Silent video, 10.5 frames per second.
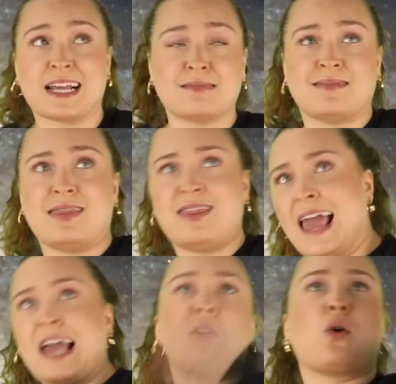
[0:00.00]
Like
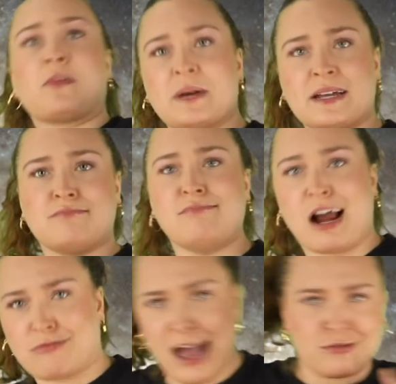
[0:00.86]
they orbit
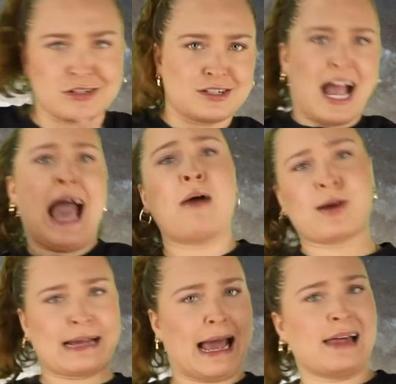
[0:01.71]
around
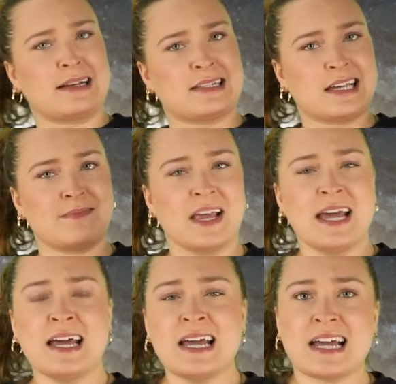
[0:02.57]
our galaxy.
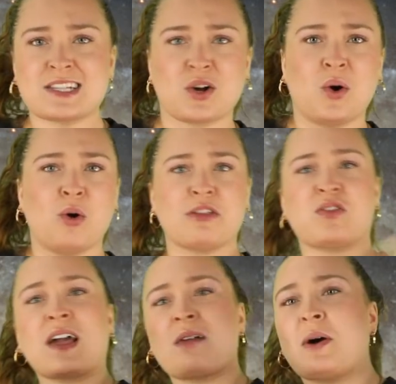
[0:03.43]
It's a whole
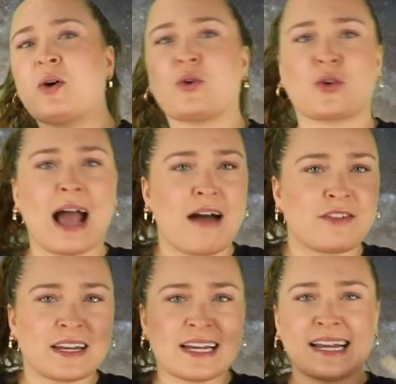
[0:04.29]
thing about
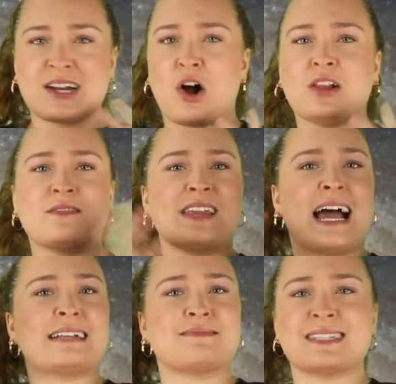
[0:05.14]
gravity and all of
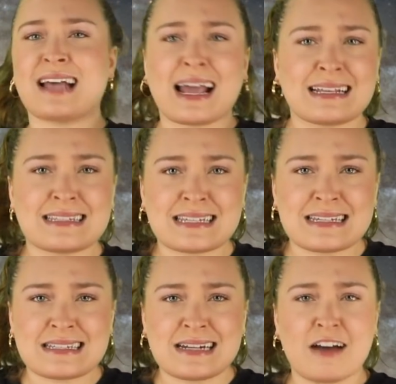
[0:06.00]
that
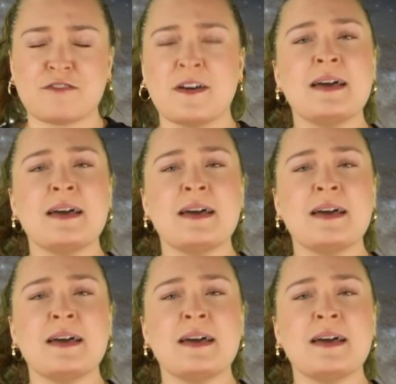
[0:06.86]
sciency stuff,